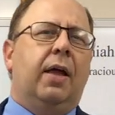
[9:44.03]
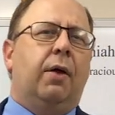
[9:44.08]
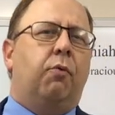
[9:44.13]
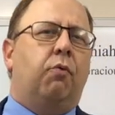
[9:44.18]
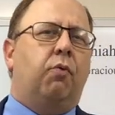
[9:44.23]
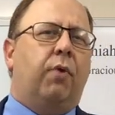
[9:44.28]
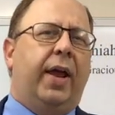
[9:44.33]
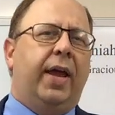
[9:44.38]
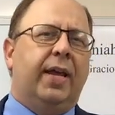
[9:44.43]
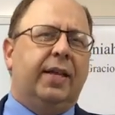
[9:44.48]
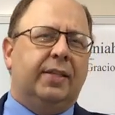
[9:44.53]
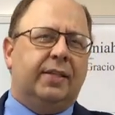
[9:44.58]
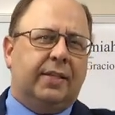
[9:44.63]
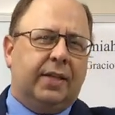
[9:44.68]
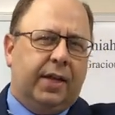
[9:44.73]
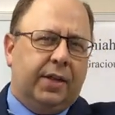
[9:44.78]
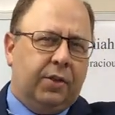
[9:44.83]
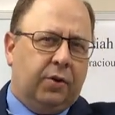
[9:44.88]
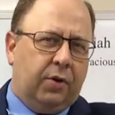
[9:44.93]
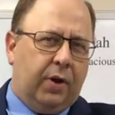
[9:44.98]
raised
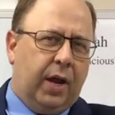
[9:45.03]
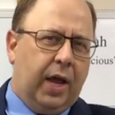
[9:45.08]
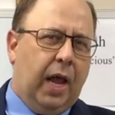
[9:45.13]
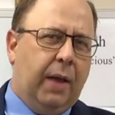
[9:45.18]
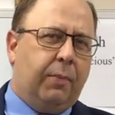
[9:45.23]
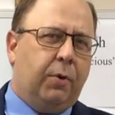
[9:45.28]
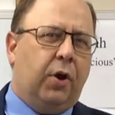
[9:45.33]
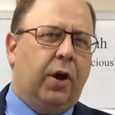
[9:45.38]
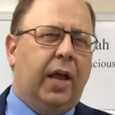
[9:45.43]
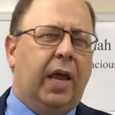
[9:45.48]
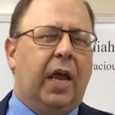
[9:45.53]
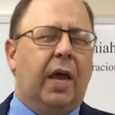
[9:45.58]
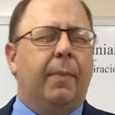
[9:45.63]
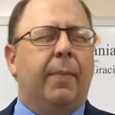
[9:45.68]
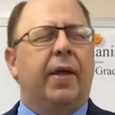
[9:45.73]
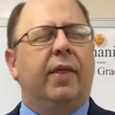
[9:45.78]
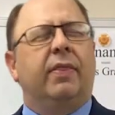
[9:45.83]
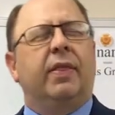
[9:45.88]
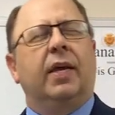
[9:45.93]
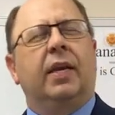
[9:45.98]
under Abraham
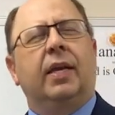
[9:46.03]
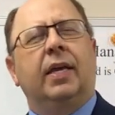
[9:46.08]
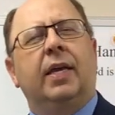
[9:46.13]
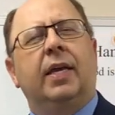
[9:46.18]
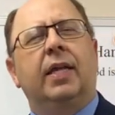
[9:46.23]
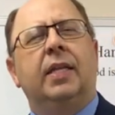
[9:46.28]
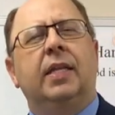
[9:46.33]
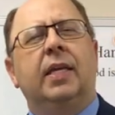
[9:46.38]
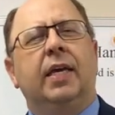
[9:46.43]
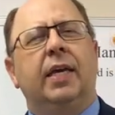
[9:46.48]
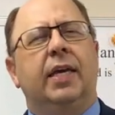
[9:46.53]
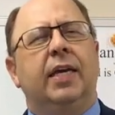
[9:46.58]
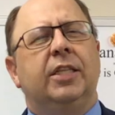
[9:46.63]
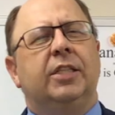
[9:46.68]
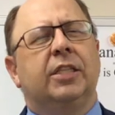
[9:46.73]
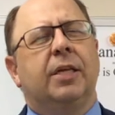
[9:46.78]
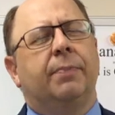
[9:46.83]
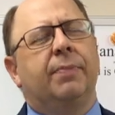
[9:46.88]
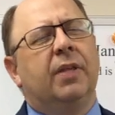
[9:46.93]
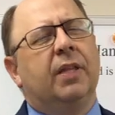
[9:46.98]
and then into
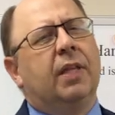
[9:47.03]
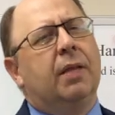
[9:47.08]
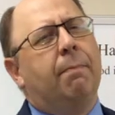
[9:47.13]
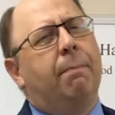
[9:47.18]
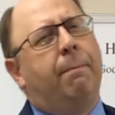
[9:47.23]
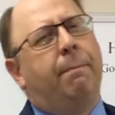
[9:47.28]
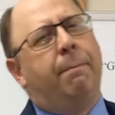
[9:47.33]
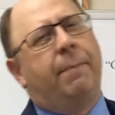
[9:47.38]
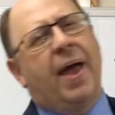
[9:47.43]
Egypt and then